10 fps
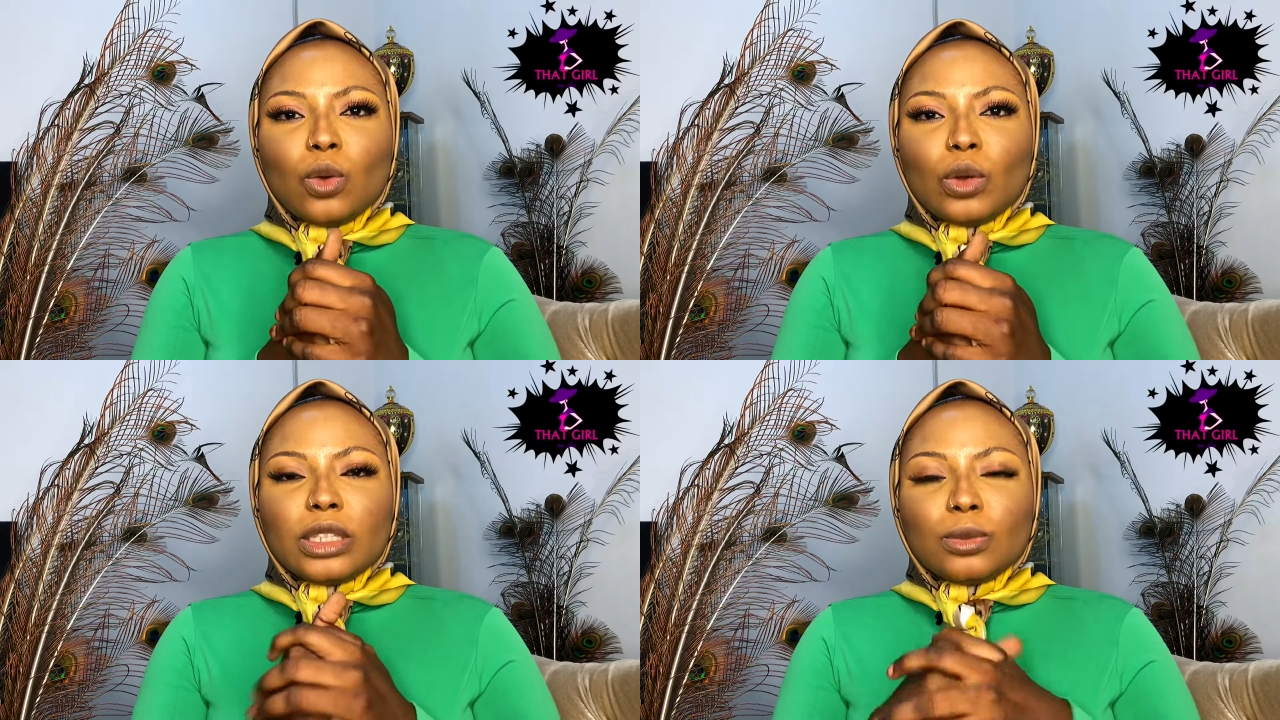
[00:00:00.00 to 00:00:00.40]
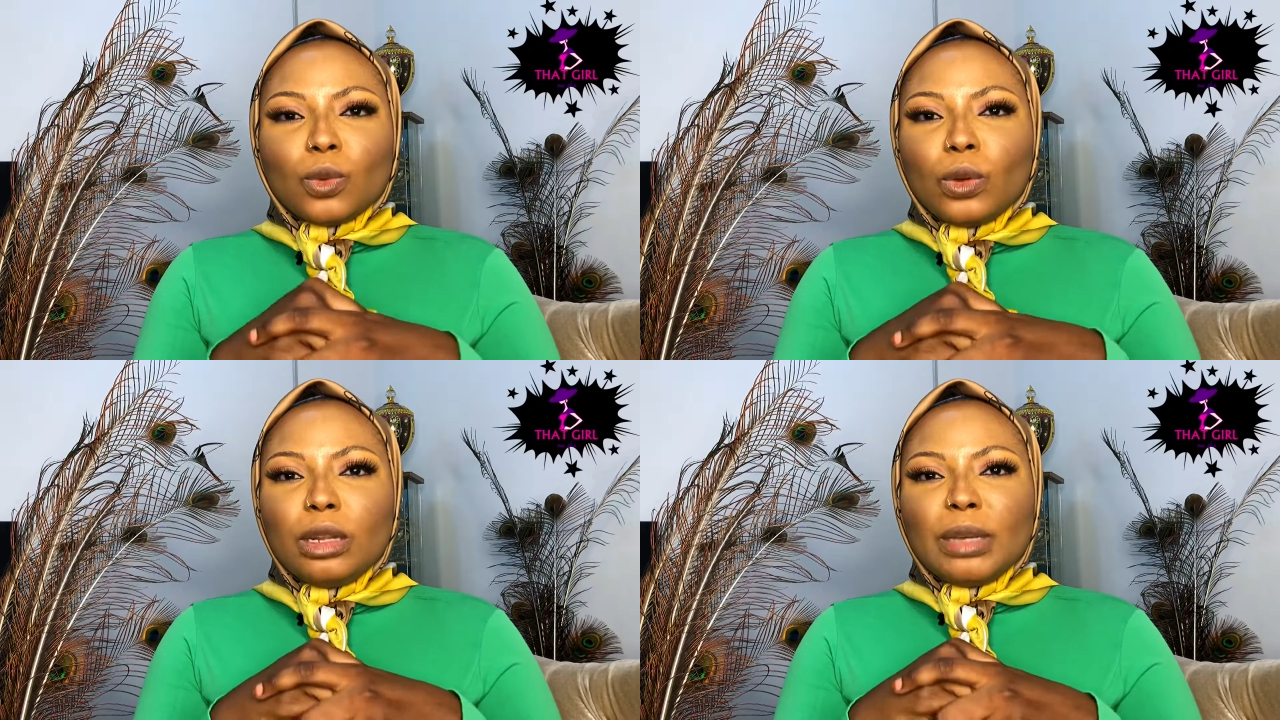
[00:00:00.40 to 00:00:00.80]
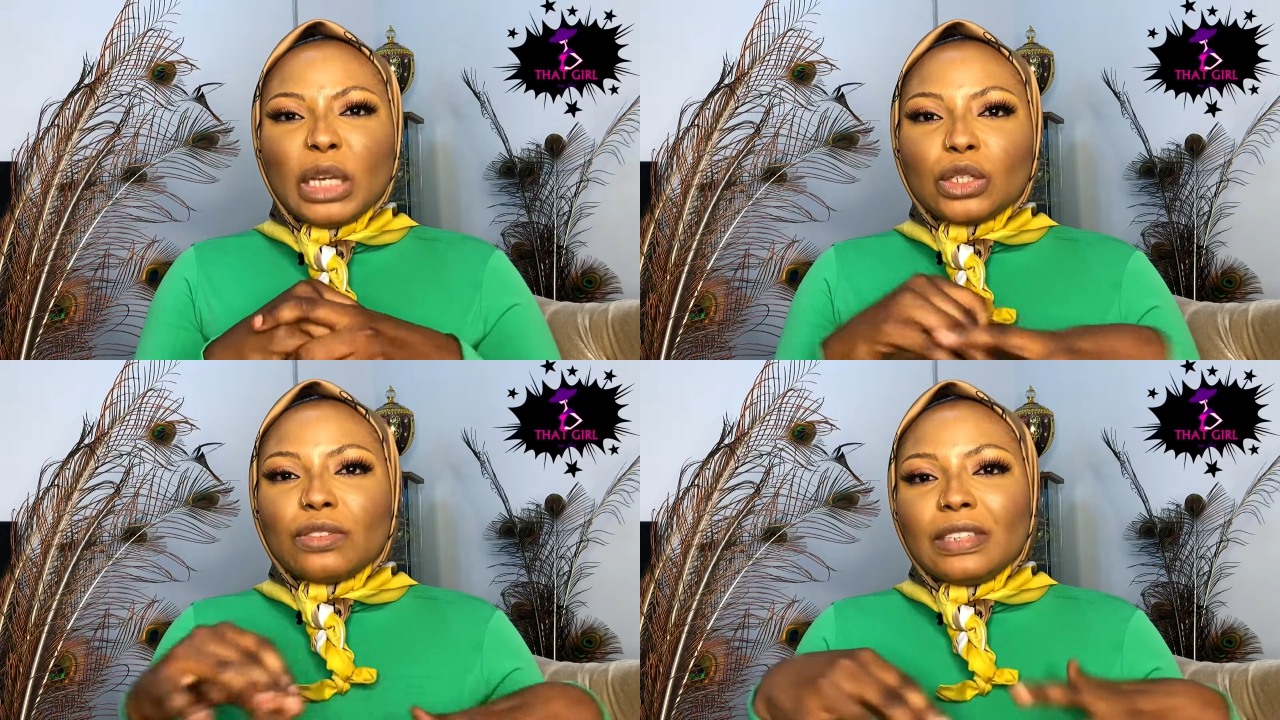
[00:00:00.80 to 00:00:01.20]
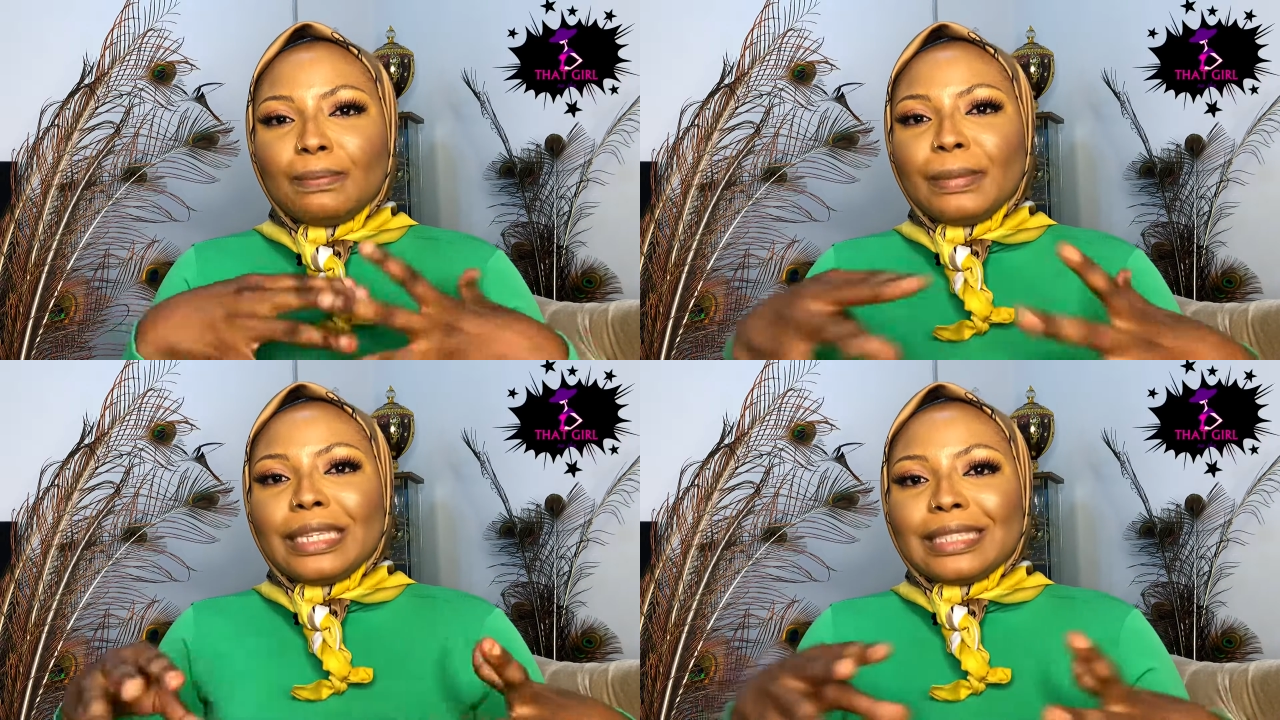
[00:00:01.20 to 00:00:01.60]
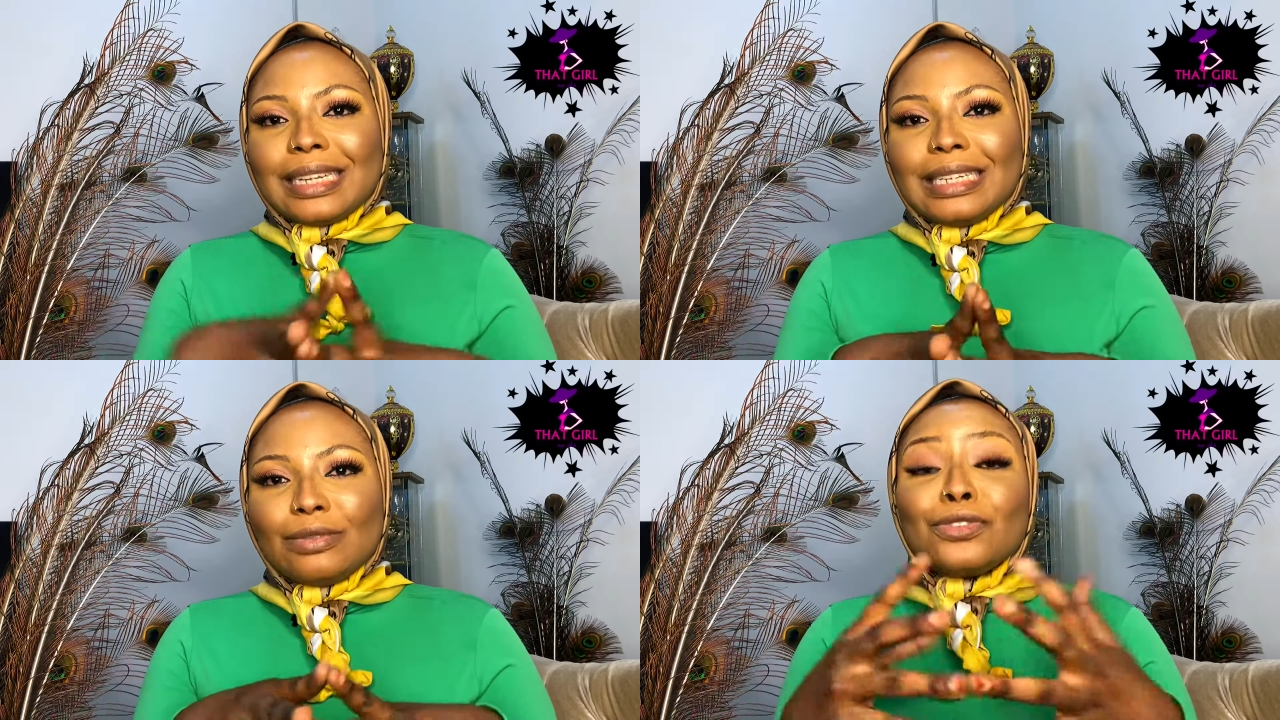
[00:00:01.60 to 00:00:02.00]
oh, it's only because of the meat
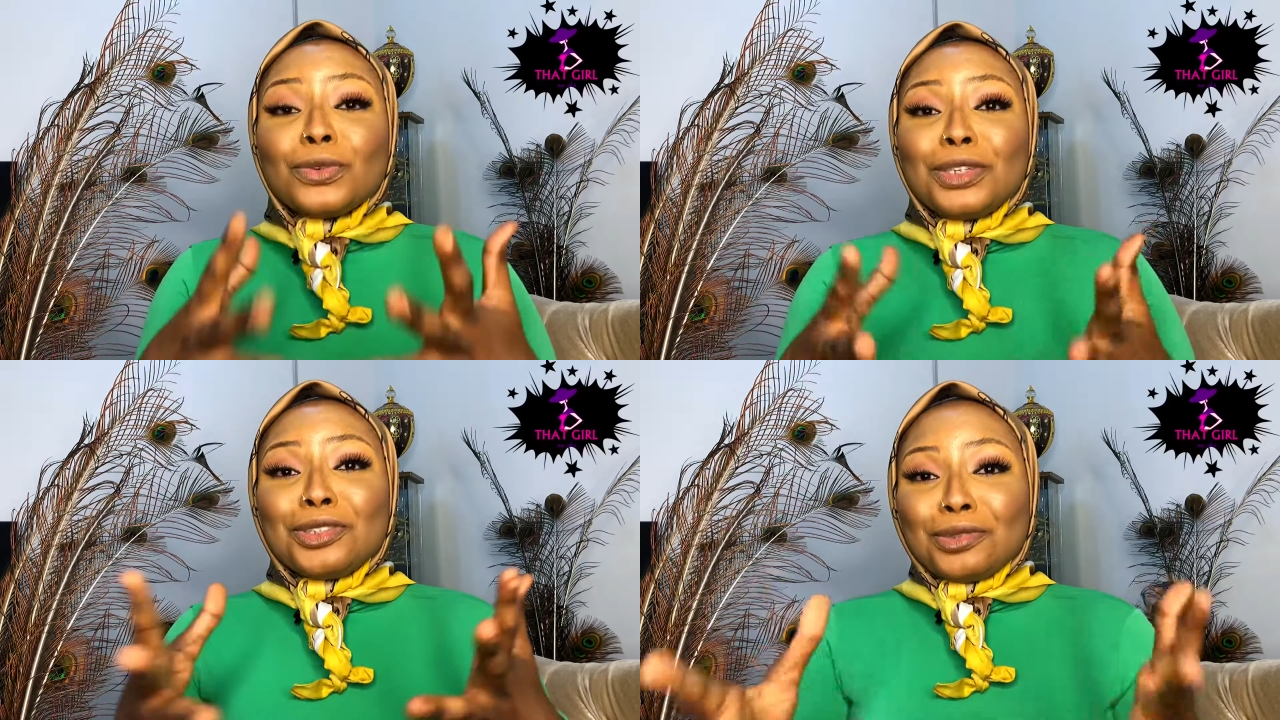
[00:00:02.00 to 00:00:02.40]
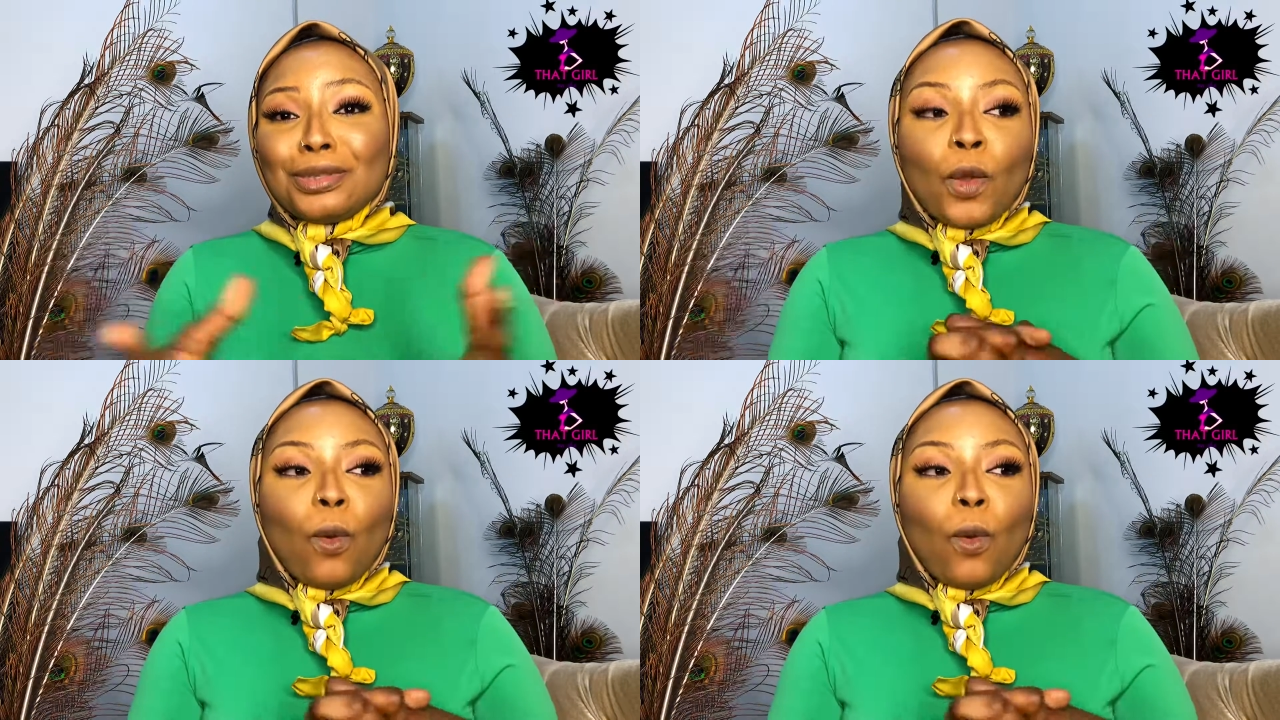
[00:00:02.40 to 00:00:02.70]
that the food is sweet,